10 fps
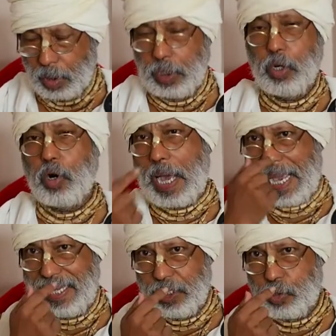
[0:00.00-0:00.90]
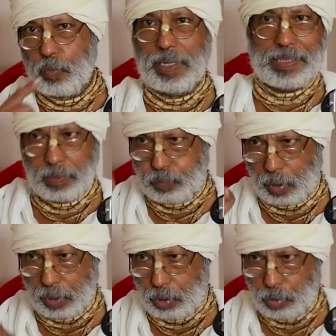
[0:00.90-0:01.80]
your eyes working
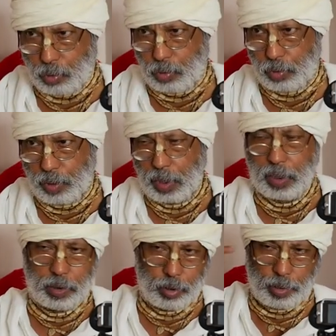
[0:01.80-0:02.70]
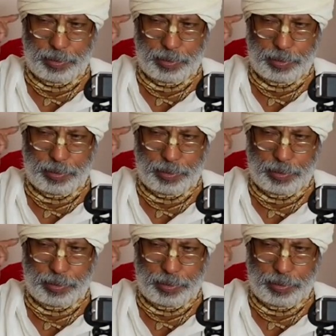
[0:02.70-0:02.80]
for you, your